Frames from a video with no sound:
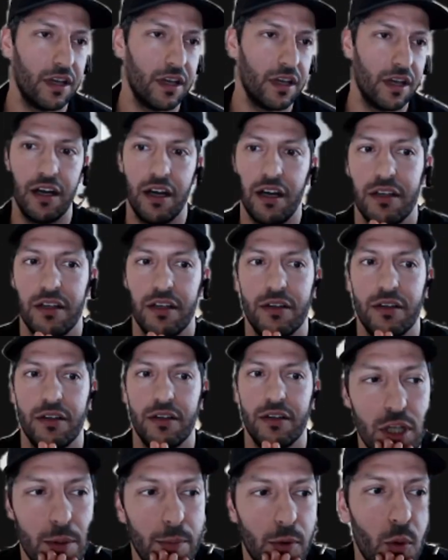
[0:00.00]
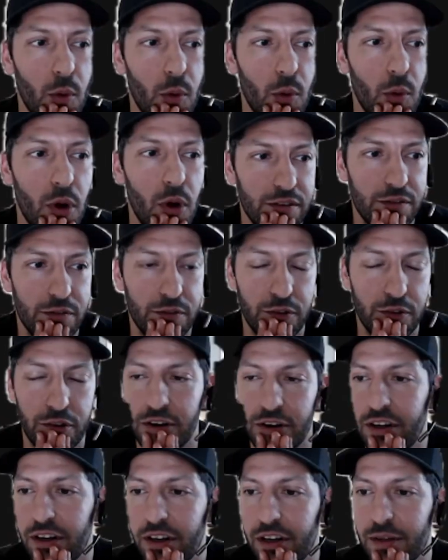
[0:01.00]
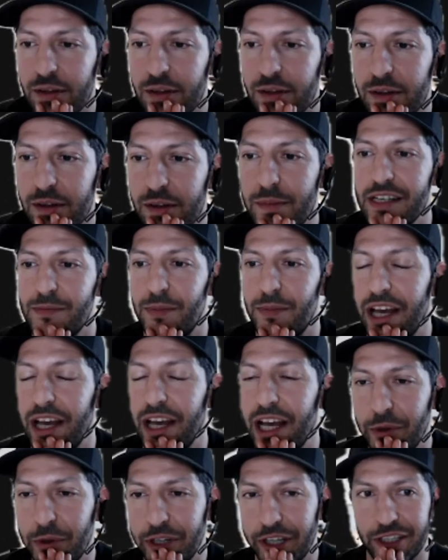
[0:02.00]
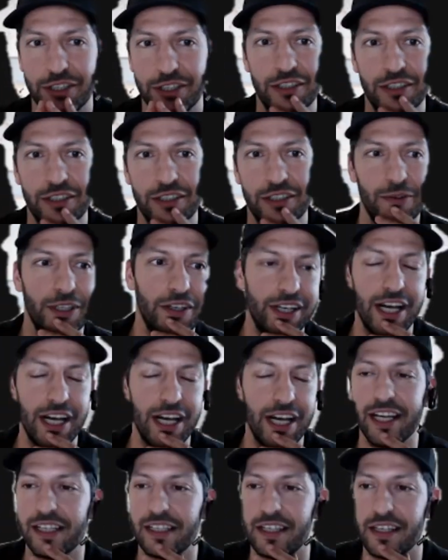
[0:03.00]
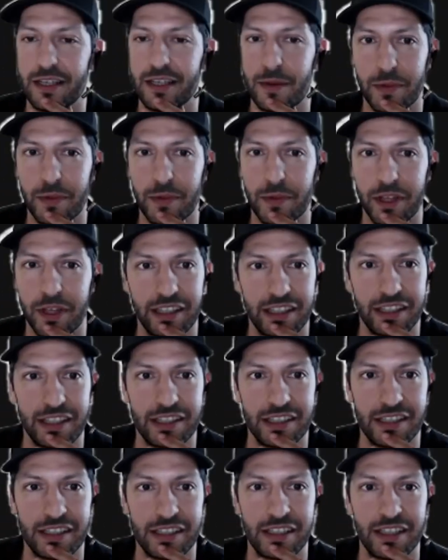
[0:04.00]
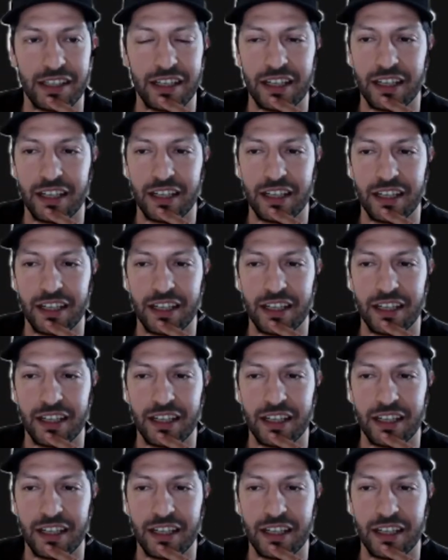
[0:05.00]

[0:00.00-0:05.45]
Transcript: uh, rule number one for a business plan when you're when you're getting into something like this